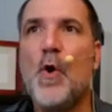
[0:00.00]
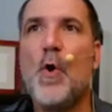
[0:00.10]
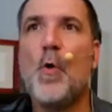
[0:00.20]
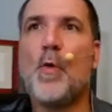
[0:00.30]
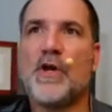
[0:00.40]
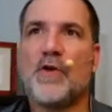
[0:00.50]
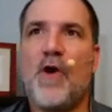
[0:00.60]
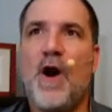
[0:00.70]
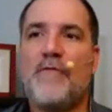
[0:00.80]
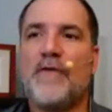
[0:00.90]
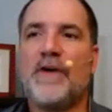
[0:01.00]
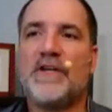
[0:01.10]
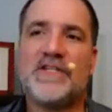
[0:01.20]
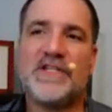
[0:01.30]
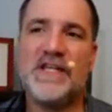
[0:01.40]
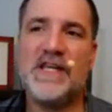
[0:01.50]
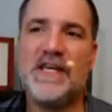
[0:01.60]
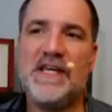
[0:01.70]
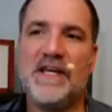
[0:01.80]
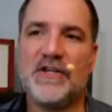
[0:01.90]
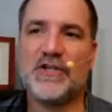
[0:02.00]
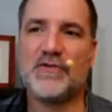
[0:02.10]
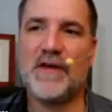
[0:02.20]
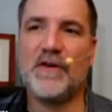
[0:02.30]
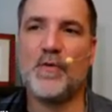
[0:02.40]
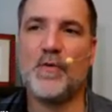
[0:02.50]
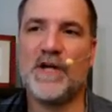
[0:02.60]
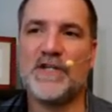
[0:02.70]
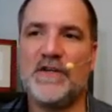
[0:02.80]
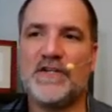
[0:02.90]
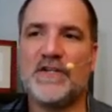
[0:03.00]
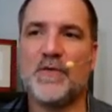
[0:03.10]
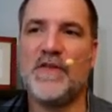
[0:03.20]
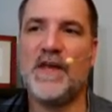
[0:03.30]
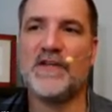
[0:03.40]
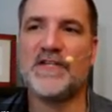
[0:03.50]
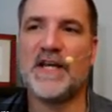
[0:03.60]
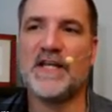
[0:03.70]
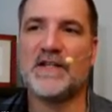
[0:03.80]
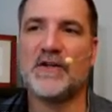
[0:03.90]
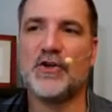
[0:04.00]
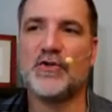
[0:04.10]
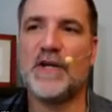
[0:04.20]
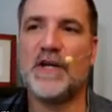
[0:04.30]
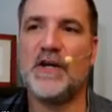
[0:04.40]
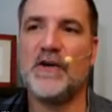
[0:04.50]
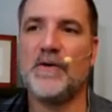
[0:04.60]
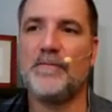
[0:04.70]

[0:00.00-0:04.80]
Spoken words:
What you're often going to see in a strengthened question, this is where the LSAT gets a little trickier,